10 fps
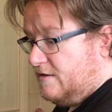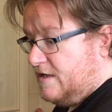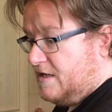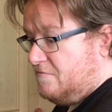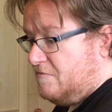
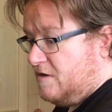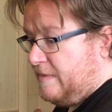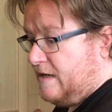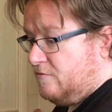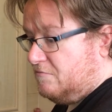Yeah,
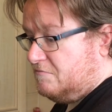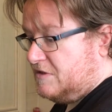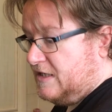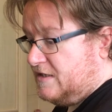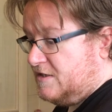about
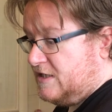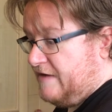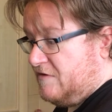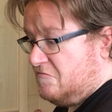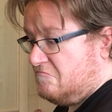6,
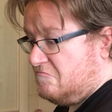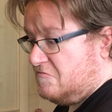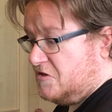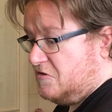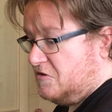7.
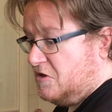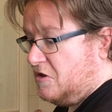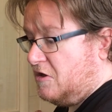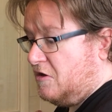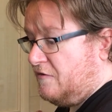So
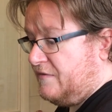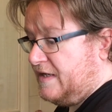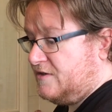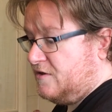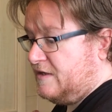not a lot of
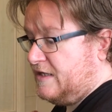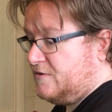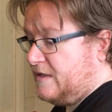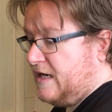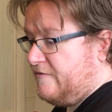figures on there,
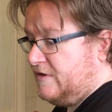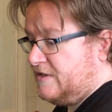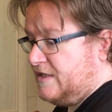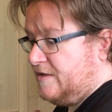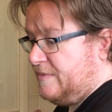so I can't really
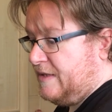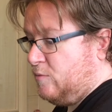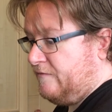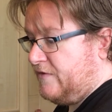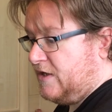see it
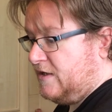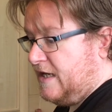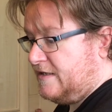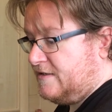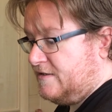one for
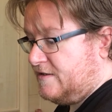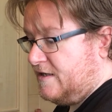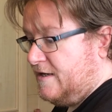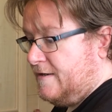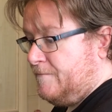collectors.
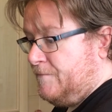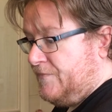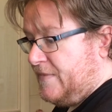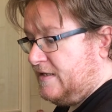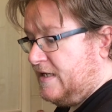
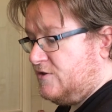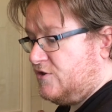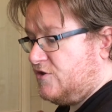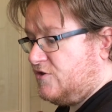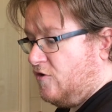And then
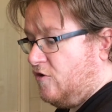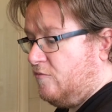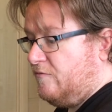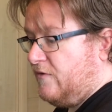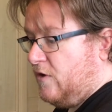
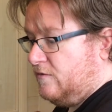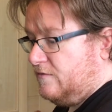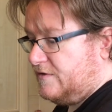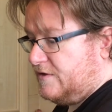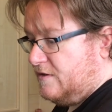Storm
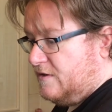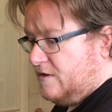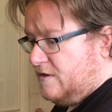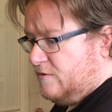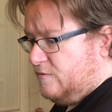Vault,
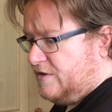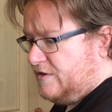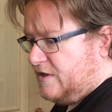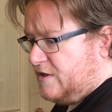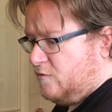which
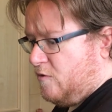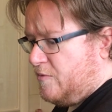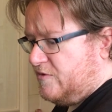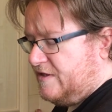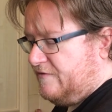is a
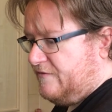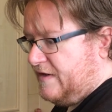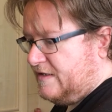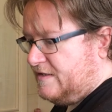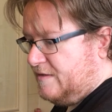cooperative
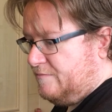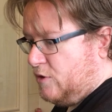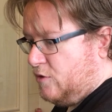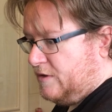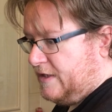fantasy
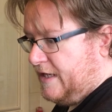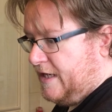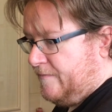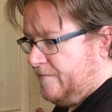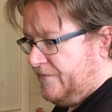board
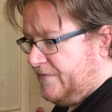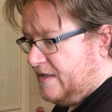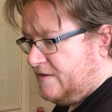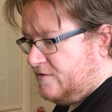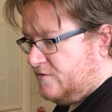game.
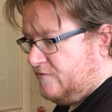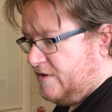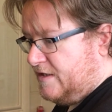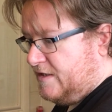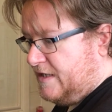This doesn't
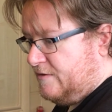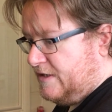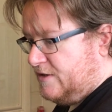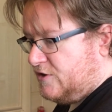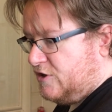really... Well,
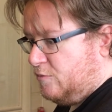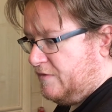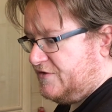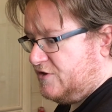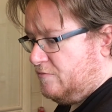it does come
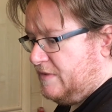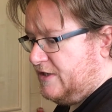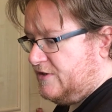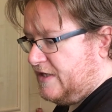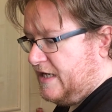with some
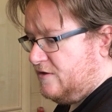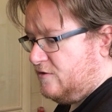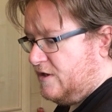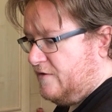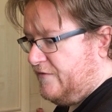miniatures, again,
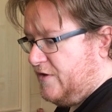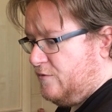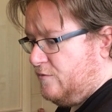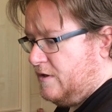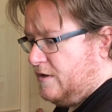only a
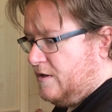few.